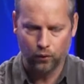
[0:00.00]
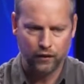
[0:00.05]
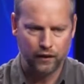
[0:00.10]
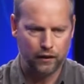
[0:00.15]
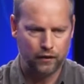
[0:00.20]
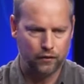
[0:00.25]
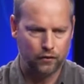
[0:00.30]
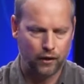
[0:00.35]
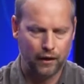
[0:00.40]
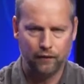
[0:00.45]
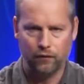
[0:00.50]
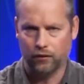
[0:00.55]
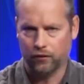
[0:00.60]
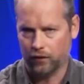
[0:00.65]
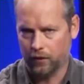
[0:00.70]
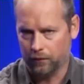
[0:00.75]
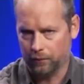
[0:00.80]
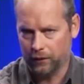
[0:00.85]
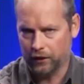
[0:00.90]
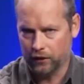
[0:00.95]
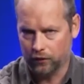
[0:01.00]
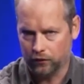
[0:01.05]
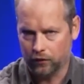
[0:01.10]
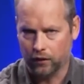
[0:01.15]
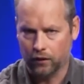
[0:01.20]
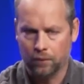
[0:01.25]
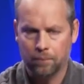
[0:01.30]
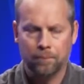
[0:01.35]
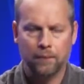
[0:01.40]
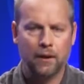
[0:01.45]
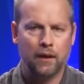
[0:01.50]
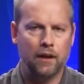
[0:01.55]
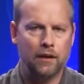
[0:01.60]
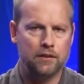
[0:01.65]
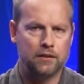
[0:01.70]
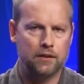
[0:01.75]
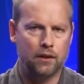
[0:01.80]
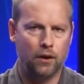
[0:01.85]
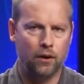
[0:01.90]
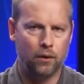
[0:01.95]
that a driver is going to be using. And
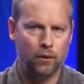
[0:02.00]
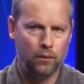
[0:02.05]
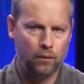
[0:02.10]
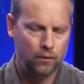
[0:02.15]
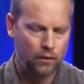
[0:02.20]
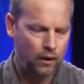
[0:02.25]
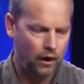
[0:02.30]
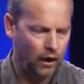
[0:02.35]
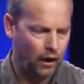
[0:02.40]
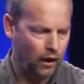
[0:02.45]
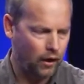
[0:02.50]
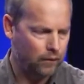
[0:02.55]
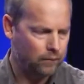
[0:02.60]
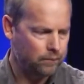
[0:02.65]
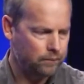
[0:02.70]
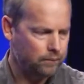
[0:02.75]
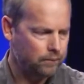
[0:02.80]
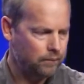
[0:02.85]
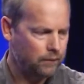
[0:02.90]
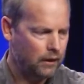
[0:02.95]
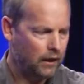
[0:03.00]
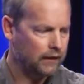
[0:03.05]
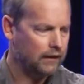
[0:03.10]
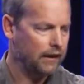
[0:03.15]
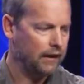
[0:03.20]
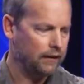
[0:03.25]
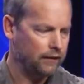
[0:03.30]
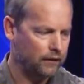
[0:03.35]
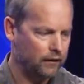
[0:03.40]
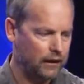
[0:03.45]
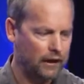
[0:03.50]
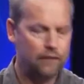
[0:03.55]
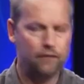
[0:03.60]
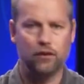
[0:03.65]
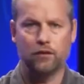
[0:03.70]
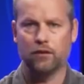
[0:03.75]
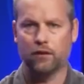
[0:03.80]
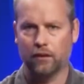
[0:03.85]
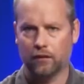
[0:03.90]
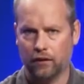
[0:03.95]
so again, they're kind of
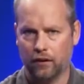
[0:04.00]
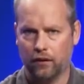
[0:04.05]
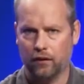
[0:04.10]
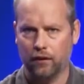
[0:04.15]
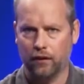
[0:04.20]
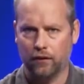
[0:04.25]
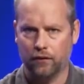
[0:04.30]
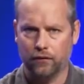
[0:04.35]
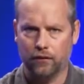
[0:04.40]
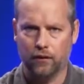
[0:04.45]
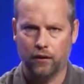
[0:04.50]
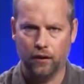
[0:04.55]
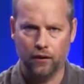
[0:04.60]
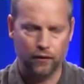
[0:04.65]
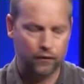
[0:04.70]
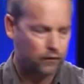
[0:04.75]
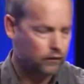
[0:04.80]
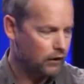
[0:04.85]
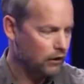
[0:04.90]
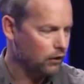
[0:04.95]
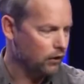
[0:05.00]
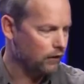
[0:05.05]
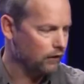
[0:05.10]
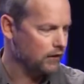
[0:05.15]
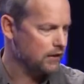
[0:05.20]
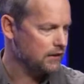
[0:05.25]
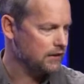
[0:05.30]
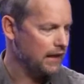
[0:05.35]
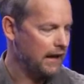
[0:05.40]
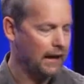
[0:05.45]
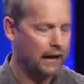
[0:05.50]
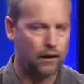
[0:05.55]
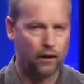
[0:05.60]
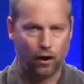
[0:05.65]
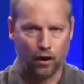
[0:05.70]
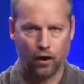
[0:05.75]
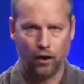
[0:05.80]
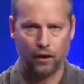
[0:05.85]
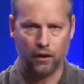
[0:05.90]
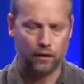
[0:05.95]
using this iterative attack
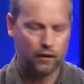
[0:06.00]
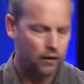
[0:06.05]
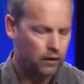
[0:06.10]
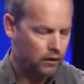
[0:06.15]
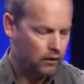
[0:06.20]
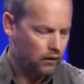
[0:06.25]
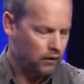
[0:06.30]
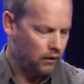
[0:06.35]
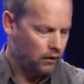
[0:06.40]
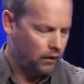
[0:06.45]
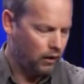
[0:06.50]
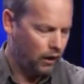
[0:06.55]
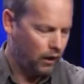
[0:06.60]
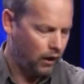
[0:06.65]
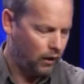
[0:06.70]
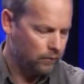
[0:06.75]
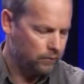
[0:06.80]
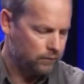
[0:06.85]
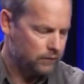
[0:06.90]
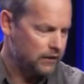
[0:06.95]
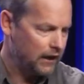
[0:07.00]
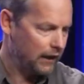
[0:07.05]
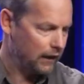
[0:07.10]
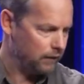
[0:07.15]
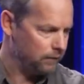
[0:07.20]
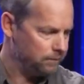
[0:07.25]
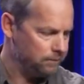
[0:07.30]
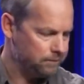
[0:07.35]
on data.